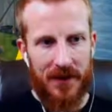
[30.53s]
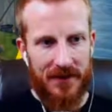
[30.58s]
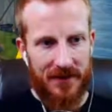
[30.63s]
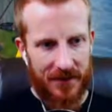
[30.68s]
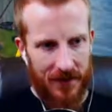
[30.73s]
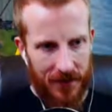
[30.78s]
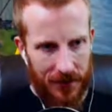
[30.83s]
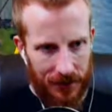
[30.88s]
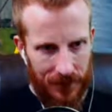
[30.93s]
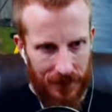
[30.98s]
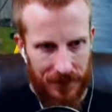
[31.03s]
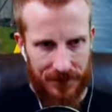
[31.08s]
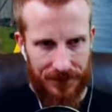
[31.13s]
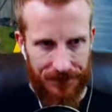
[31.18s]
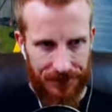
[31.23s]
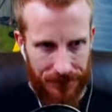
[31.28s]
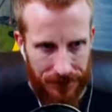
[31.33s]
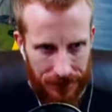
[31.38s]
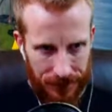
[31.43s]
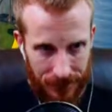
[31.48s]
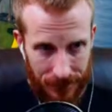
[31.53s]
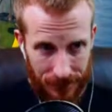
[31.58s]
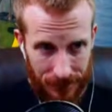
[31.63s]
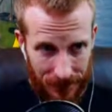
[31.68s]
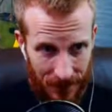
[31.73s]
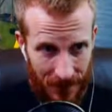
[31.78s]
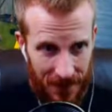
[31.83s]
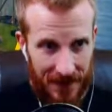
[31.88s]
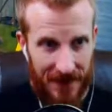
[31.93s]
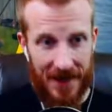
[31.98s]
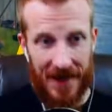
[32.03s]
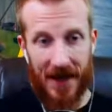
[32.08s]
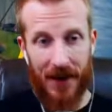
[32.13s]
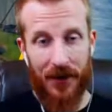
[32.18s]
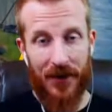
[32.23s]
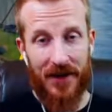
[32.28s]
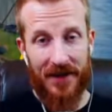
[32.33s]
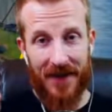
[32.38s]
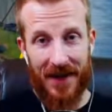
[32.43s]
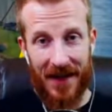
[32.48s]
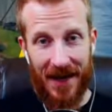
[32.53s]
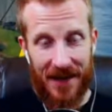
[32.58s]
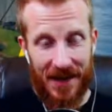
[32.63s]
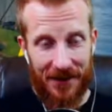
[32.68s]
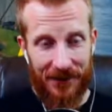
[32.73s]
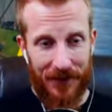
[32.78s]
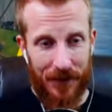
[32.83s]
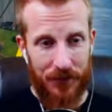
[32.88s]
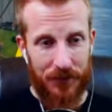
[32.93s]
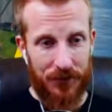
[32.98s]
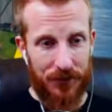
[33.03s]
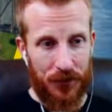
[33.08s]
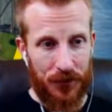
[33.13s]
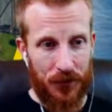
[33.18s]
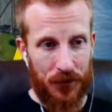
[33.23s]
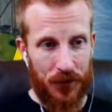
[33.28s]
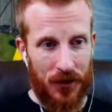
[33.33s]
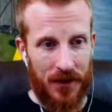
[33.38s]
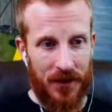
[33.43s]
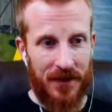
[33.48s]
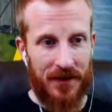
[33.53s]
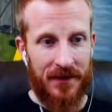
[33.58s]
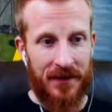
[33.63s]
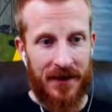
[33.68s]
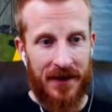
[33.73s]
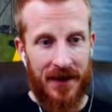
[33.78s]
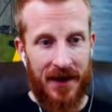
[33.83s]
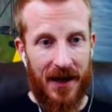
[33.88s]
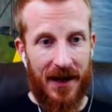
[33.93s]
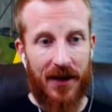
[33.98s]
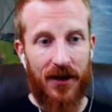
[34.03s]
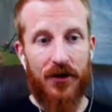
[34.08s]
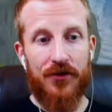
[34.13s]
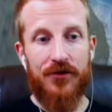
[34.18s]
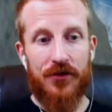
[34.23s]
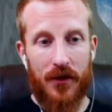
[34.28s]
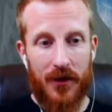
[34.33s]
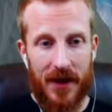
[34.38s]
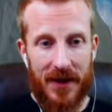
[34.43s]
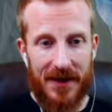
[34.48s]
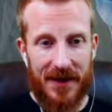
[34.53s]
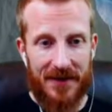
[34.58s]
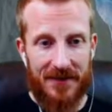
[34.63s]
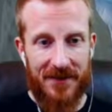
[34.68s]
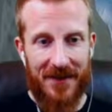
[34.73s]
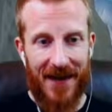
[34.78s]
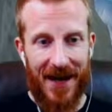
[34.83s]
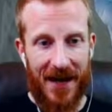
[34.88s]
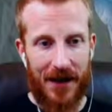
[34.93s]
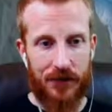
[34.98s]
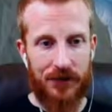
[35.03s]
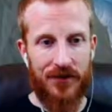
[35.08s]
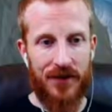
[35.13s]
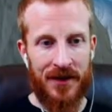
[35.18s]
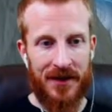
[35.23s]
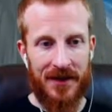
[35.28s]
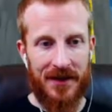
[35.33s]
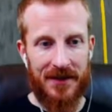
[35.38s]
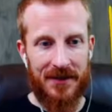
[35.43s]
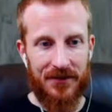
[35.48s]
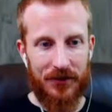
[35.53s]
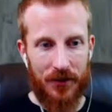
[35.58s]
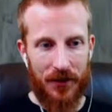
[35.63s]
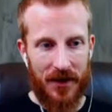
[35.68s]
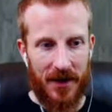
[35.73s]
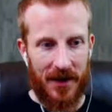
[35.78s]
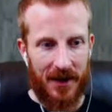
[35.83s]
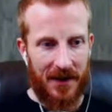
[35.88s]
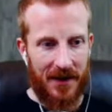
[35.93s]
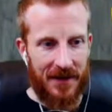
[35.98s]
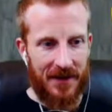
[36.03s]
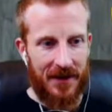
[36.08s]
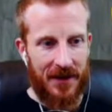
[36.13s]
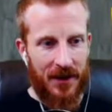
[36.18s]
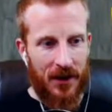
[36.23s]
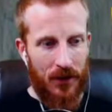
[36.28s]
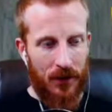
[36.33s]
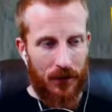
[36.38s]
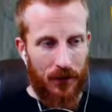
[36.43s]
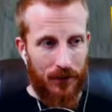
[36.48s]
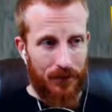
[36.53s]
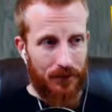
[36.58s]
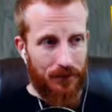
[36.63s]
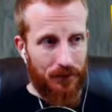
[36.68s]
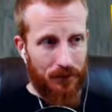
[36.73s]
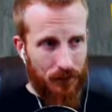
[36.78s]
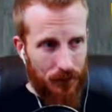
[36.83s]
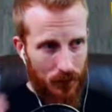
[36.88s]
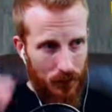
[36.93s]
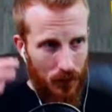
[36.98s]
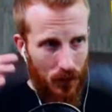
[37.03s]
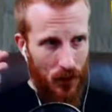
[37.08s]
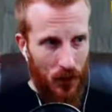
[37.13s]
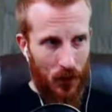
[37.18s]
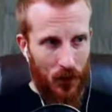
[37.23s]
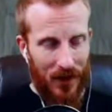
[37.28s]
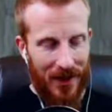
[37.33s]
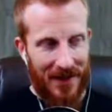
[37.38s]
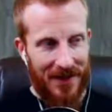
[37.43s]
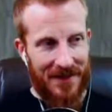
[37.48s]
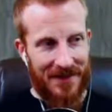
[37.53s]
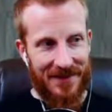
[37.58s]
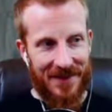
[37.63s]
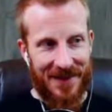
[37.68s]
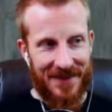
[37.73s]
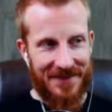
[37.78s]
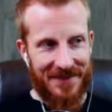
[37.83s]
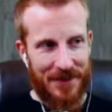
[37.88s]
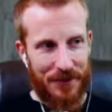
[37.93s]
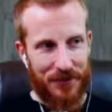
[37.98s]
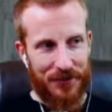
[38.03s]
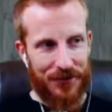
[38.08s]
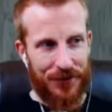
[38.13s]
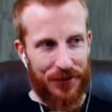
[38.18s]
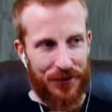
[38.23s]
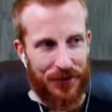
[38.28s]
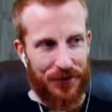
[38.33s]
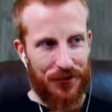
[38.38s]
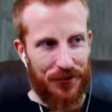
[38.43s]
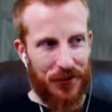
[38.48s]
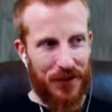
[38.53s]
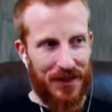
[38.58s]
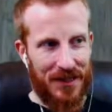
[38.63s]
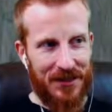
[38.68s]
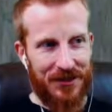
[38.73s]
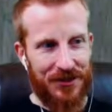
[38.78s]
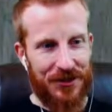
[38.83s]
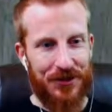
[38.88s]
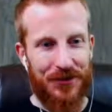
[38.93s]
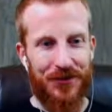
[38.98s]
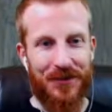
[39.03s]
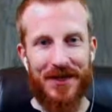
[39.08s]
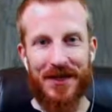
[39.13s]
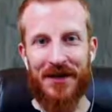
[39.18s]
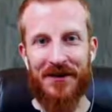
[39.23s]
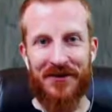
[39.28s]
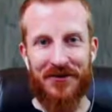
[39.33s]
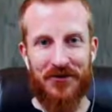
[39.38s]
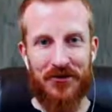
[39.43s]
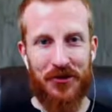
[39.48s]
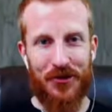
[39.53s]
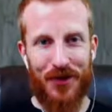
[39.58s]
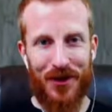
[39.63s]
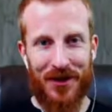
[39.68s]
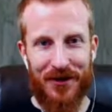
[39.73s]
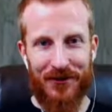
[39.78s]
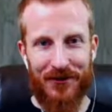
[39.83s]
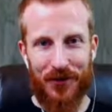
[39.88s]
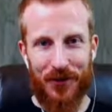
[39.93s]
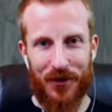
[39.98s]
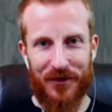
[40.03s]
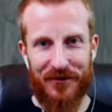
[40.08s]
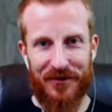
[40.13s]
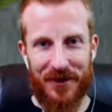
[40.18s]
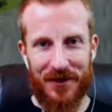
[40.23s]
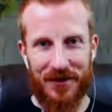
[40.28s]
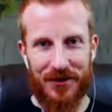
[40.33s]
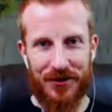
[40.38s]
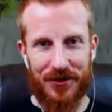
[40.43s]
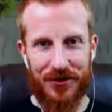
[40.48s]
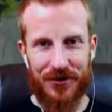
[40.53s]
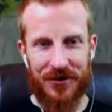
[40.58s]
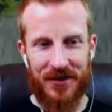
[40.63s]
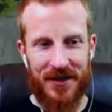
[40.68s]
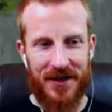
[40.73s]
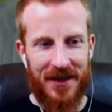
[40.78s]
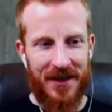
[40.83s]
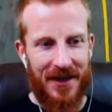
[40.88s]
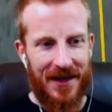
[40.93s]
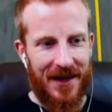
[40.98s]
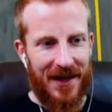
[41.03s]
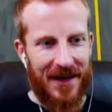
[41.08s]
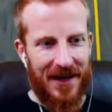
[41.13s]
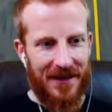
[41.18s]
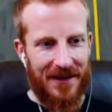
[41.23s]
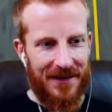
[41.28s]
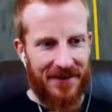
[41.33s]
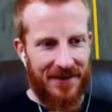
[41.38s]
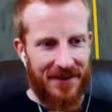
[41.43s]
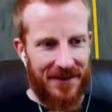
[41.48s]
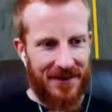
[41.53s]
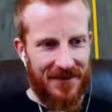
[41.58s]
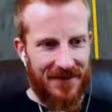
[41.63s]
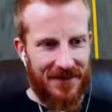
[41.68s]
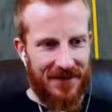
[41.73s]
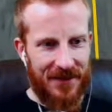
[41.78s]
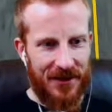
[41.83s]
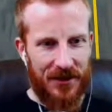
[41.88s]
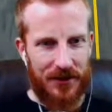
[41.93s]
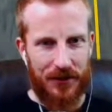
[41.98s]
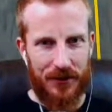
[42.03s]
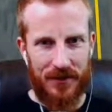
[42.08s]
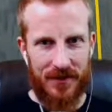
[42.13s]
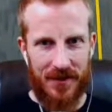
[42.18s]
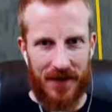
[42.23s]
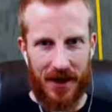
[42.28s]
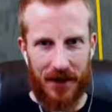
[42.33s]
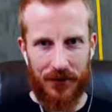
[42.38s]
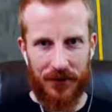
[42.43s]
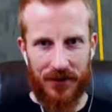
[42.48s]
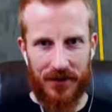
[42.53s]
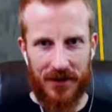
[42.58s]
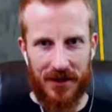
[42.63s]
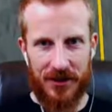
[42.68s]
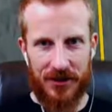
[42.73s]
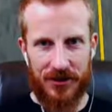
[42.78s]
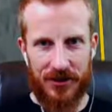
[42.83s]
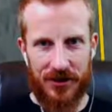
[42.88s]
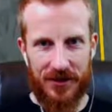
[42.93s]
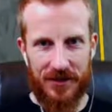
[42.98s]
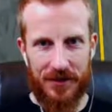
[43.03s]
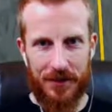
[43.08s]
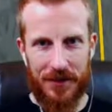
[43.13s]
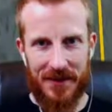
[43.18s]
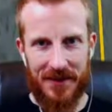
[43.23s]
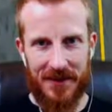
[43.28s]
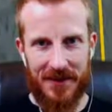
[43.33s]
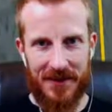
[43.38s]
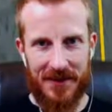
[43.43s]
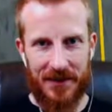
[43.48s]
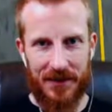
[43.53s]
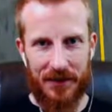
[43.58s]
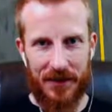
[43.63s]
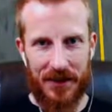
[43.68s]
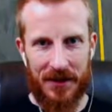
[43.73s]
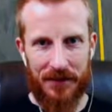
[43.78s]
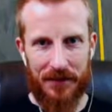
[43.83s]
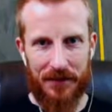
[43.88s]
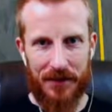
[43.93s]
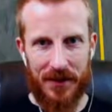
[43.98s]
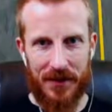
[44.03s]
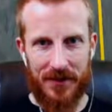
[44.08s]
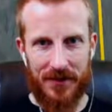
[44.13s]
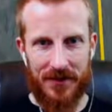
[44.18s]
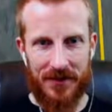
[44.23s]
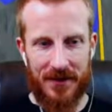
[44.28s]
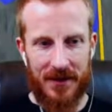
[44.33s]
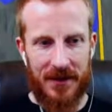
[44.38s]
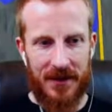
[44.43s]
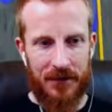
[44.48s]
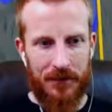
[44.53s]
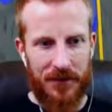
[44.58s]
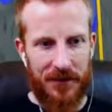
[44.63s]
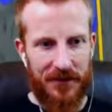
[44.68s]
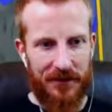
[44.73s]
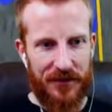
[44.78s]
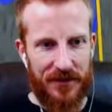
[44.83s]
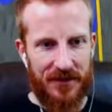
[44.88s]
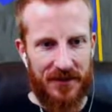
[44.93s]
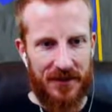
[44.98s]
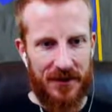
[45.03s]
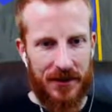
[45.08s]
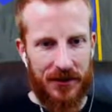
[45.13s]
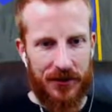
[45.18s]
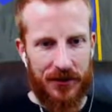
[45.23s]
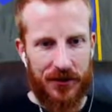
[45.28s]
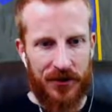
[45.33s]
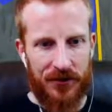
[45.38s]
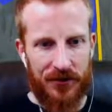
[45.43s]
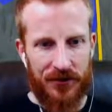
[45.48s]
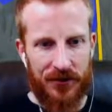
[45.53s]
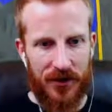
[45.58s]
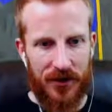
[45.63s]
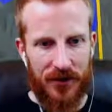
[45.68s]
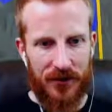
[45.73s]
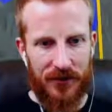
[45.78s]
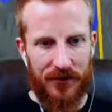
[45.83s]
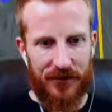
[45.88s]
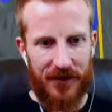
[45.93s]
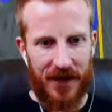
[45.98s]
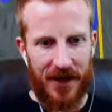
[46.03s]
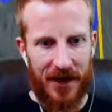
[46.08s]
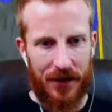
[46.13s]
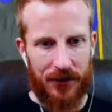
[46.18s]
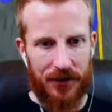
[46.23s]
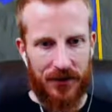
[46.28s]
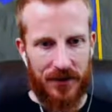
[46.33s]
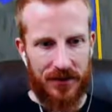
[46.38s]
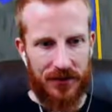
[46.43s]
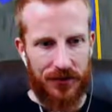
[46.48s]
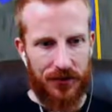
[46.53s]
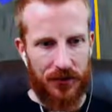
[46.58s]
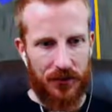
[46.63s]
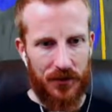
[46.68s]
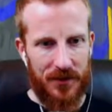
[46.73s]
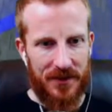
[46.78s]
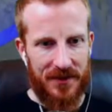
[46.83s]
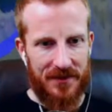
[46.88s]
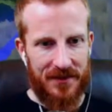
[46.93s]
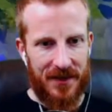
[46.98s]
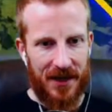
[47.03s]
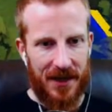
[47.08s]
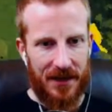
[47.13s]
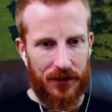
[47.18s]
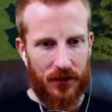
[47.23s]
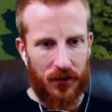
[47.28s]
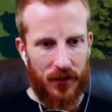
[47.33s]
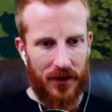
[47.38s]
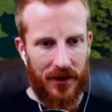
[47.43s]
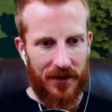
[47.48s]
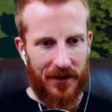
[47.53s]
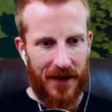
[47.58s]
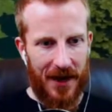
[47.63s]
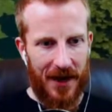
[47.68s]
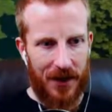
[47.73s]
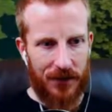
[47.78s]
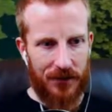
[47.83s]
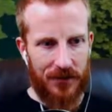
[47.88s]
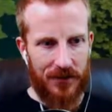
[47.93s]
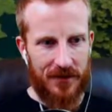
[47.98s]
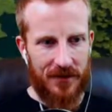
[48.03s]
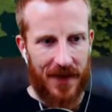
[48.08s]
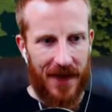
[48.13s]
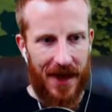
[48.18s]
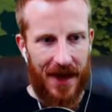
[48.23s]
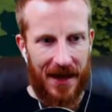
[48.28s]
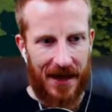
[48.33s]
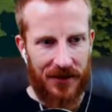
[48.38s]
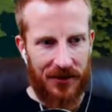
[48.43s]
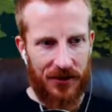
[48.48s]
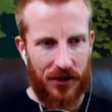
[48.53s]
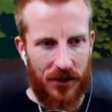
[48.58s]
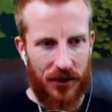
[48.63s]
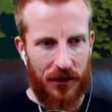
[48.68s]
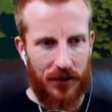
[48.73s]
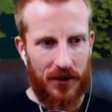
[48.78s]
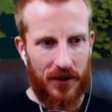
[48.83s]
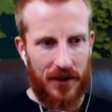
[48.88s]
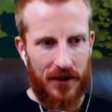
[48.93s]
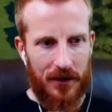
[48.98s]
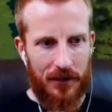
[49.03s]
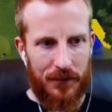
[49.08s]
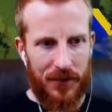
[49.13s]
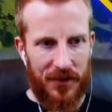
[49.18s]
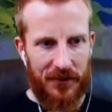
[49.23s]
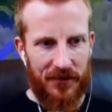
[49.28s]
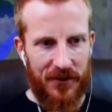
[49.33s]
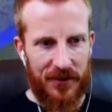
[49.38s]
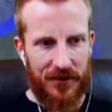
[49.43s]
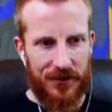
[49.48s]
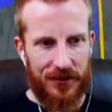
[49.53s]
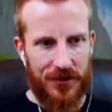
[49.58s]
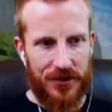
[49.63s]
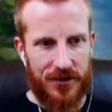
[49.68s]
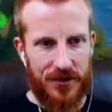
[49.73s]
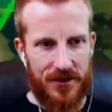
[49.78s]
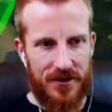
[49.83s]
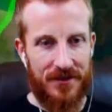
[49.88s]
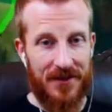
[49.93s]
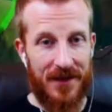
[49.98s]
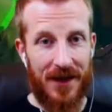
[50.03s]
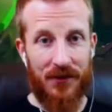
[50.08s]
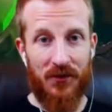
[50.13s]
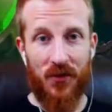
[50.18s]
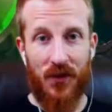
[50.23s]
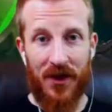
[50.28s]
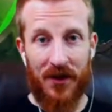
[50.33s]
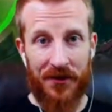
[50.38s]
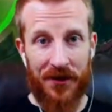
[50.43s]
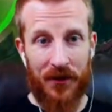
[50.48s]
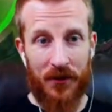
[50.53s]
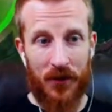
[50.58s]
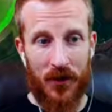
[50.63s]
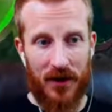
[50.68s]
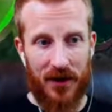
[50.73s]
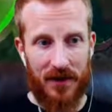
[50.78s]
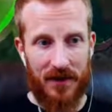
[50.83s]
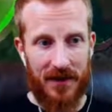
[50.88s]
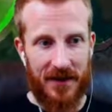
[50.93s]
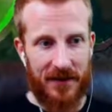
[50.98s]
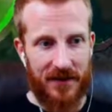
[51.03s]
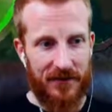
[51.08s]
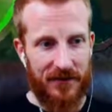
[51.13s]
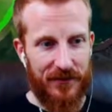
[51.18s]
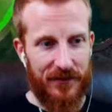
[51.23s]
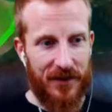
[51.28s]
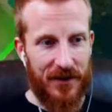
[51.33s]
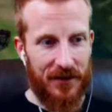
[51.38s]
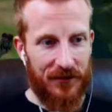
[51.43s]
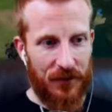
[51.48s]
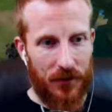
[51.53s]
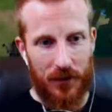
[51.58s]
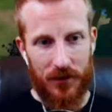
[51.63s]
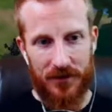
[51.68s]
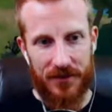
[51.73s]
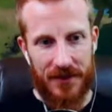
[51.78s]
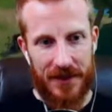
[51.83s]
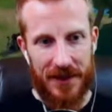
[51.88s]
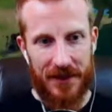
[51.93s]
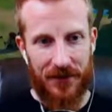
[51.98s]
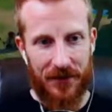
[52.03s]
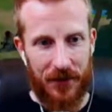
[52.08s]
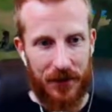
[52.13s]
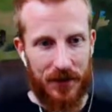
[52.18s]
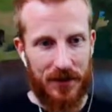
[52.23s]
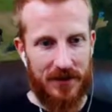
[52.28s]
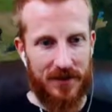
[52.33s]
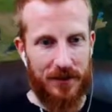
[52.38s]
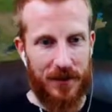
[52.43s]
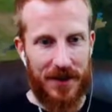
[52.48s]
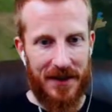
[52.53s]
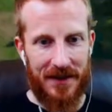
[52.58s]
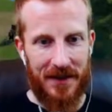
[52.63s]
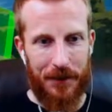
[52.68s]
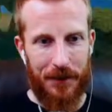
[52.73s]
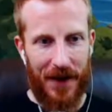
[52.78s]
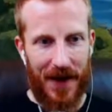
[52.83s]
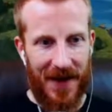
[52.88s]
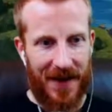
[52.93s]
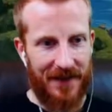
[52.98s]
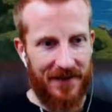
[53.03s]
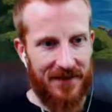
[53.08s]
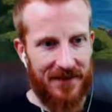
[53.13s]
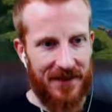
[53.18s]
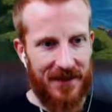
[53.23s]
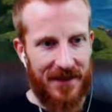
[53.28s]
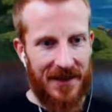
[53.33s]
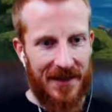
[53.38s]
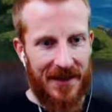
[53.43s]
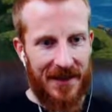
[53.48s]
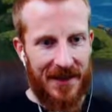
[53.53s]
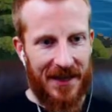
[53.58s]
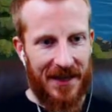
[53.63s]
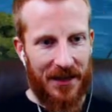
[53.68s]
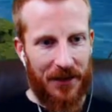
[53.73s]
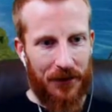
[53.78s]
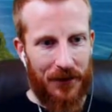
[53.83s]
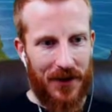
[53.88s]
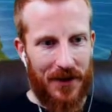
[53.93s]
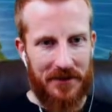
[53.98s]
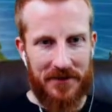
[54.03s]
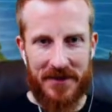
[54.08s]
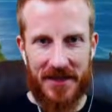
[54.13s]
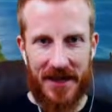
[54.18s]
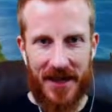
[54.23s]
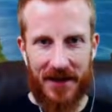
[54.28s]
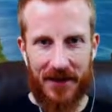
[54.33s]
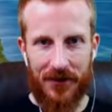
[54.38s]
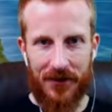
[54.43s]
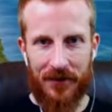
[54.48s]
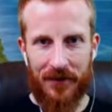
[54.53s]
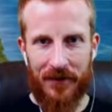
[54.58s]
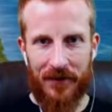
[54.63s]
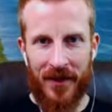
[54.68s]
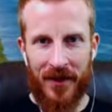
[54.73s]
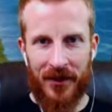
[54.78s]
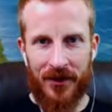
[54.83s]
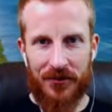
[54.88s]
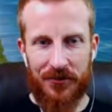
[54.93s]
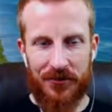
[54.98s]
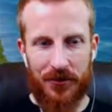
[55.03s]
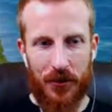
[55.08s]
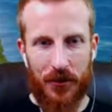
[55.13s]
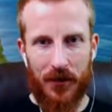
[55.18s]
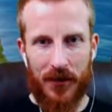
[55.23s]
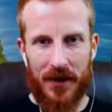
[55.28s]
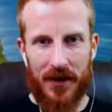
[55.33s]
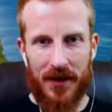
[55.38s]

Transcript: etc. Now, at the end of episode 1, also, I guess the housing is organic. We ended last episode with 22, we now have 24 villagers, and this is the newest house. I just missed it being built, but if you see, you can zone for housing. So we decide where the houses can go, but the villagers decide where they want to live. And of course, they are the ones making the paths in and around town. So